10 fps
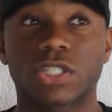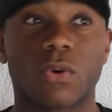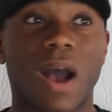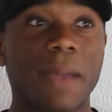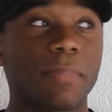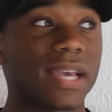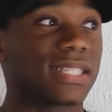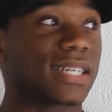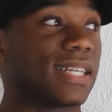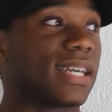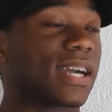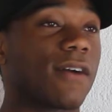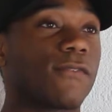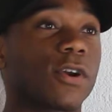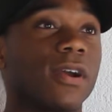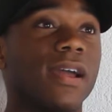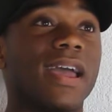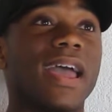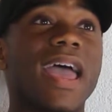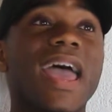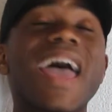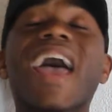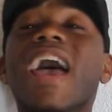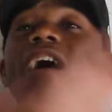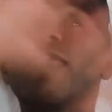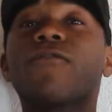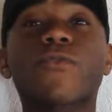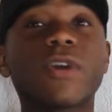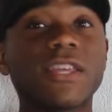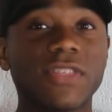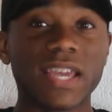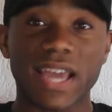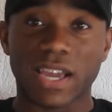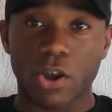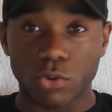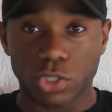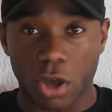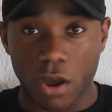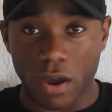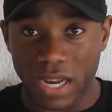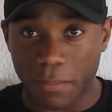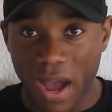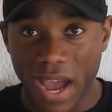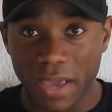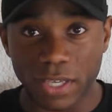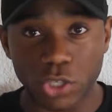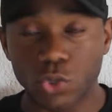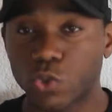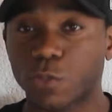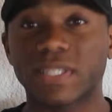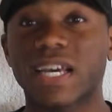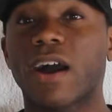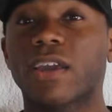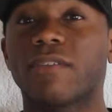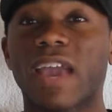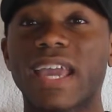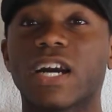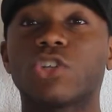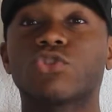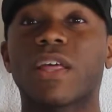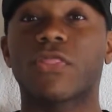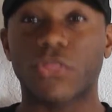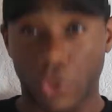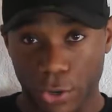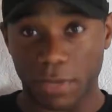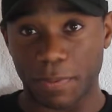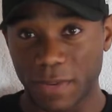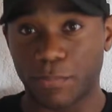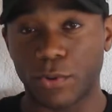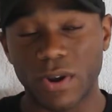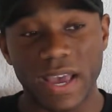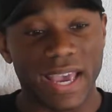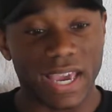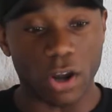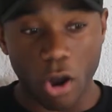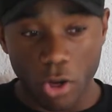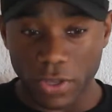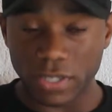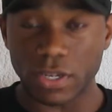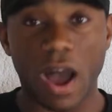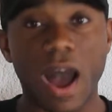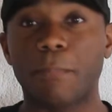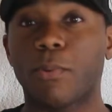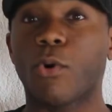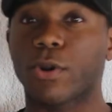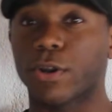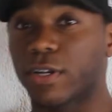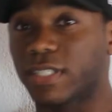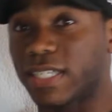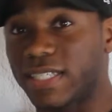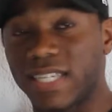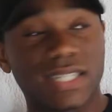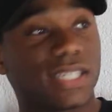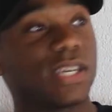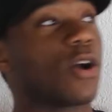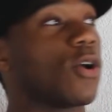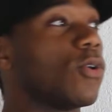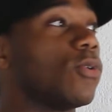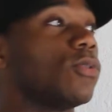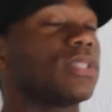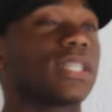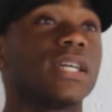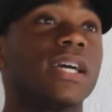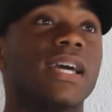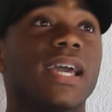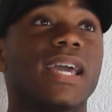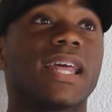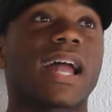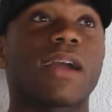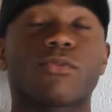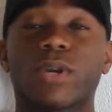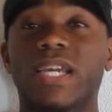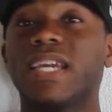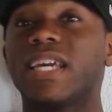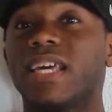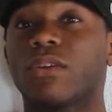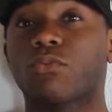So I basically cover everything that goes on in my huge battalion of 830 people and all the op orders and DTOs and, and that I read